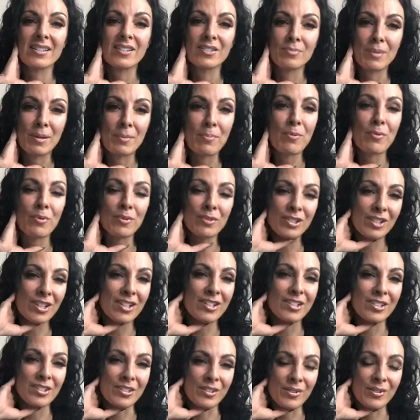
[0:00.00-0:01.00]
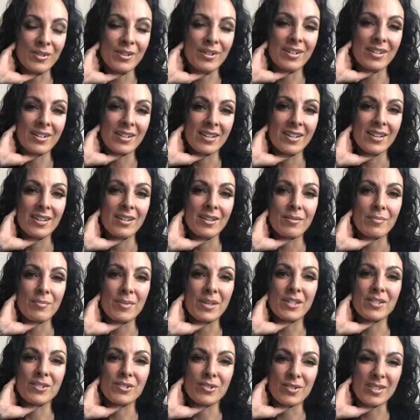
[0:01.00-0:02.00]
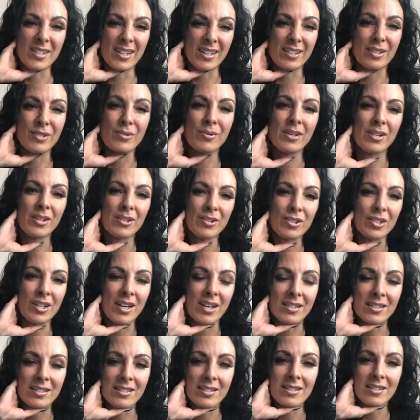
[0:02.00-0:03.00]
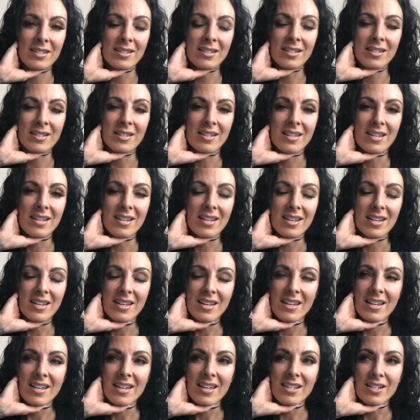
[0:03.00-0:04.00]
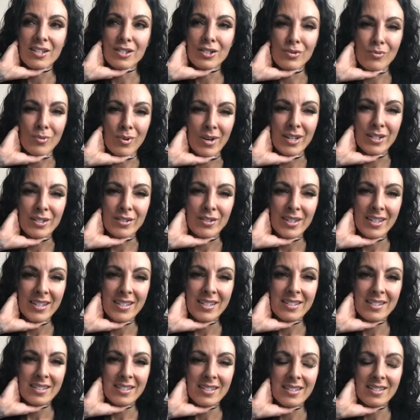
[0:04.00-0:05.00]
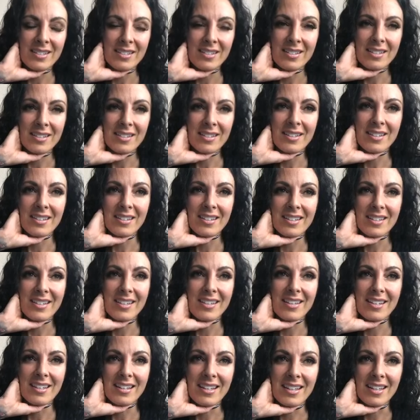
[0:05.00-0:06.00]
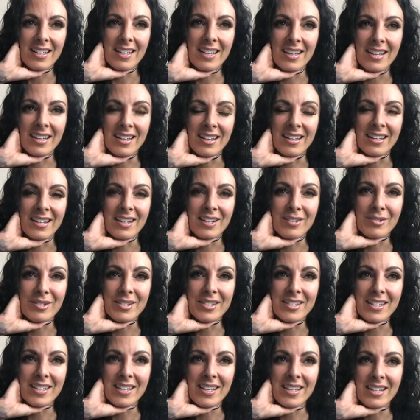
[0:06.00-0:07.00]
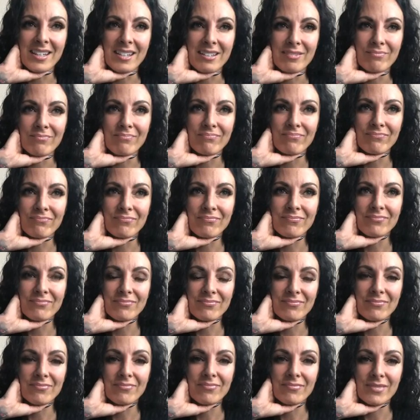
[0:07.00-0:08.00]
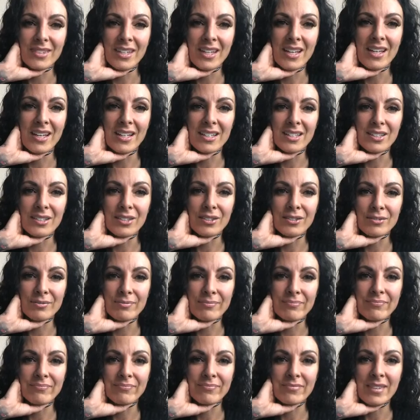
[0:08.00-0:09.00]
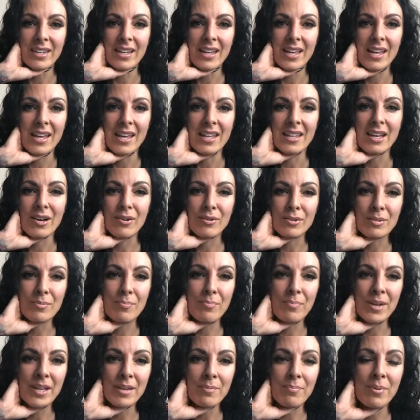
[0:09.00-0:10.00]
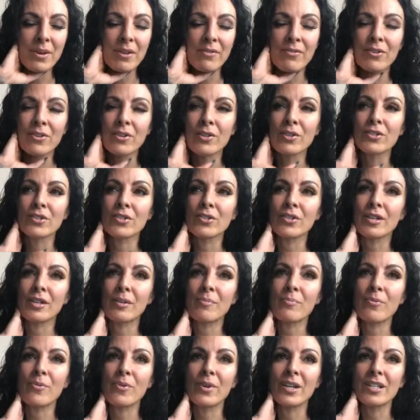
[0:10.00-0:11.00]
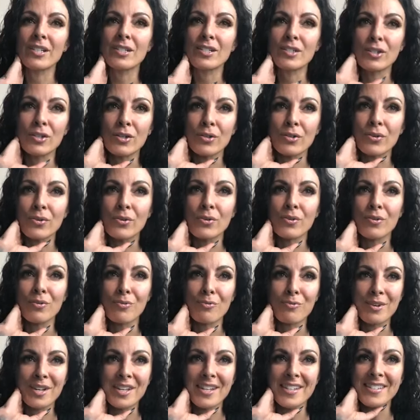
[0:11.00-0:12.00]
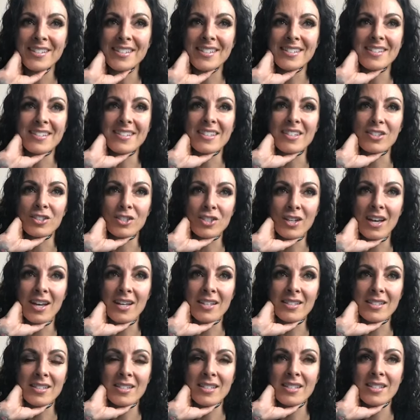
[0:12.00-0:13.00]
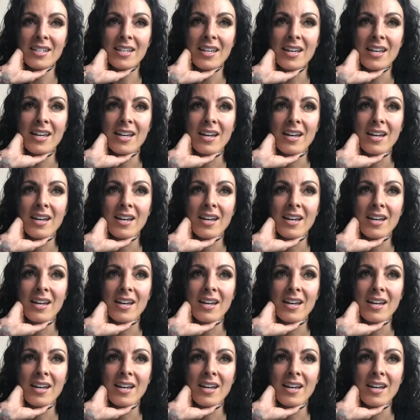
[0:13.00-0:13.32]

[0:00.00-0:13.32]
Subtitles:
People will judge you because you're tattooing your chest. Do you want to do this? And I was like, yeah, I do. That was a big pivotal turning point too. The wrist, the chest.